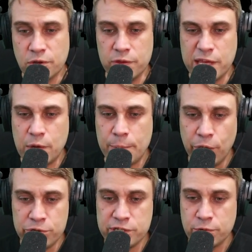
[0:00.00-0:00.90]
on their web
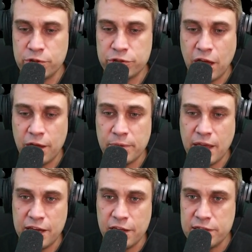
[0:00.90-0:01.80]
hosting with
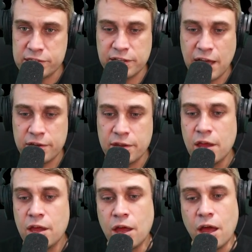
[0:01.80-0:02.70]
any of these
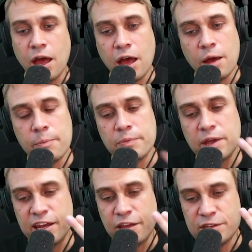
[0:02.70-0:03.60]

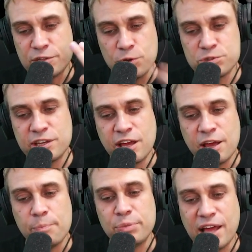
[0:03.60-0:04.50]
any of these
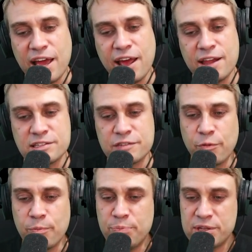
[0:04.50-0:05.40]
Hostinger plans
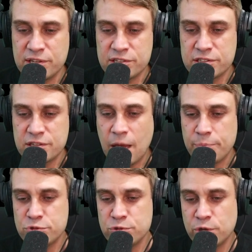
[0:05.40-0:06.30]
from business
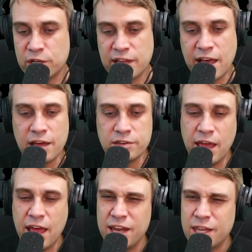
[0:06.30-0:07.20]
up to cloud.
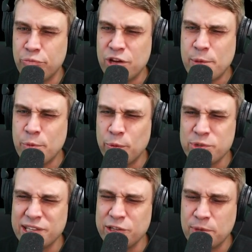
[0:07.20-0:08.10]
And the premium one was
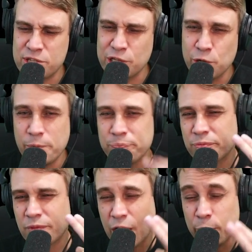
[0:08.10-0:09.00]
a little bit slower.
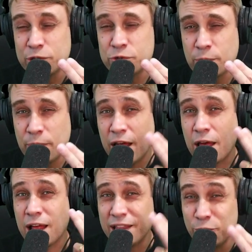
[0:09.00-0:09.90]
I will talk about
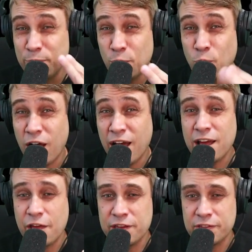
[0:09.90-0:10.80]
a little bit why
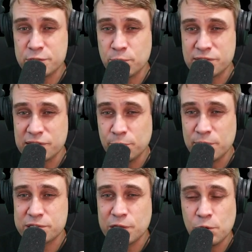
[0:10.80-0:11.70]
I think this one is a little
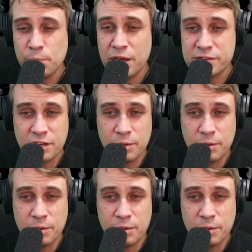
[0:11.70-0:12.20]
bit slower, but